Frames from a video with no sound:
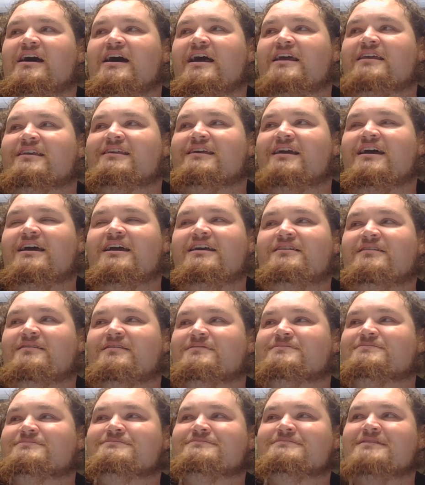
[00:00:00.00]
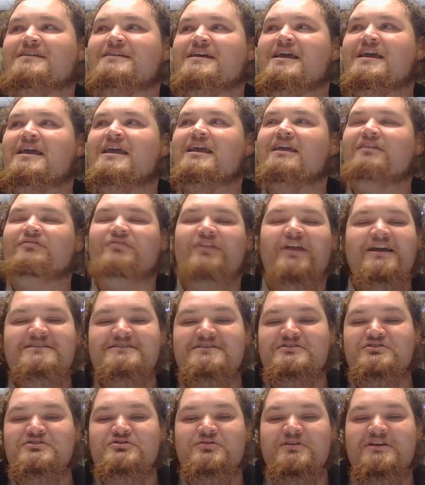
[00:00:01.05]
I, if
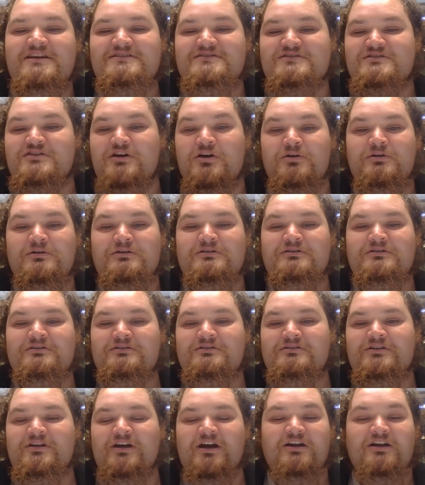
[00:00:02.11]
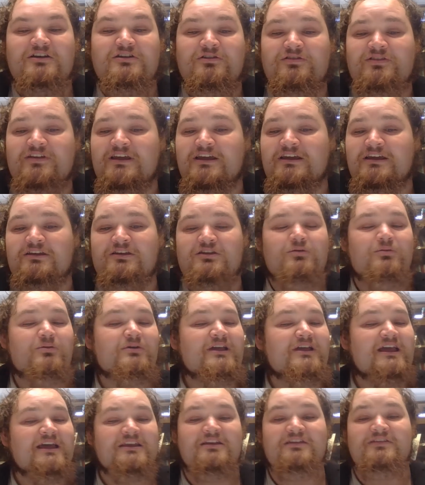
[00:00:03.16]
lights and trees don't aren't your thing, you will
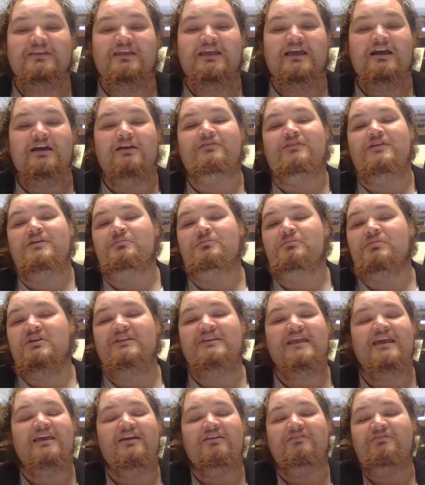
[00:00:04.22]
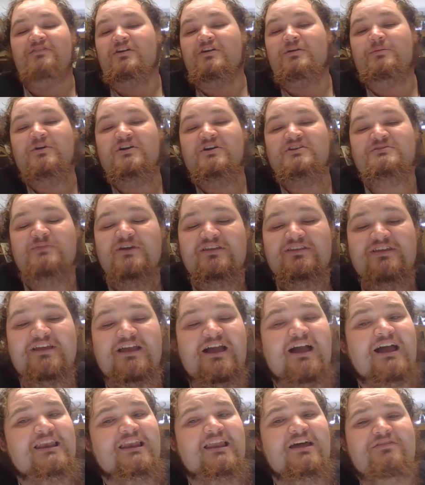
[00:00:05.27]
get nothing out of it. But they are very much my
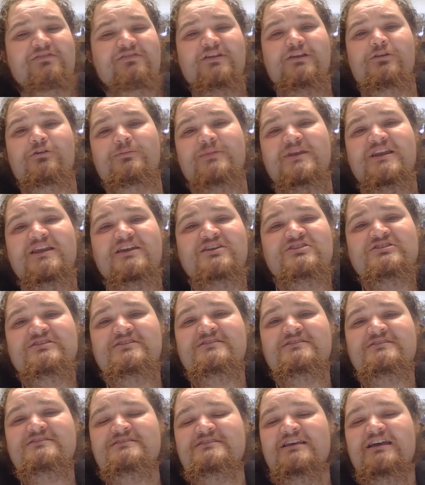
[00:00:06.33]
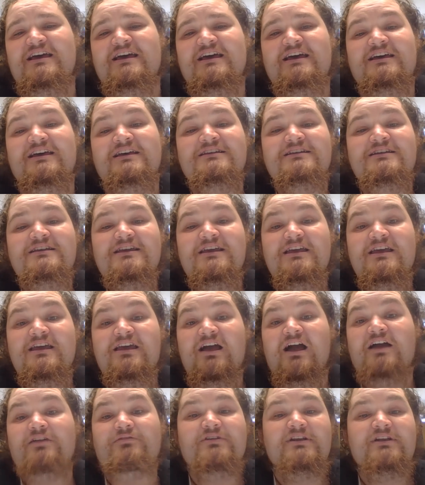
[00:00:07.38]
thing. I love illuminations.
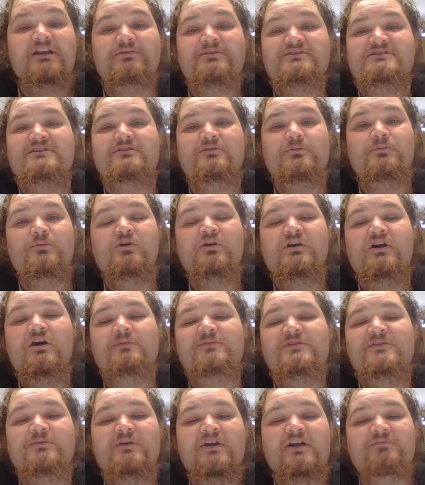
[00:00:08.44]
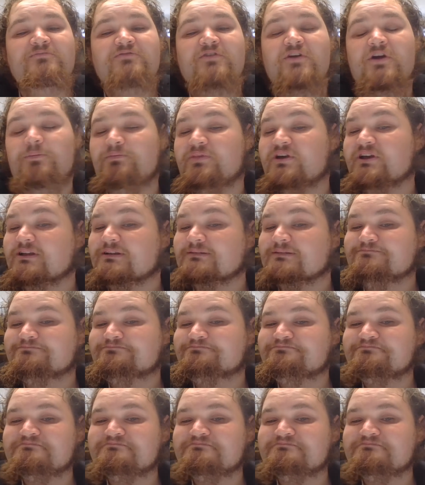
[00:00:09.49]
I really wish they were more common where I'm from, but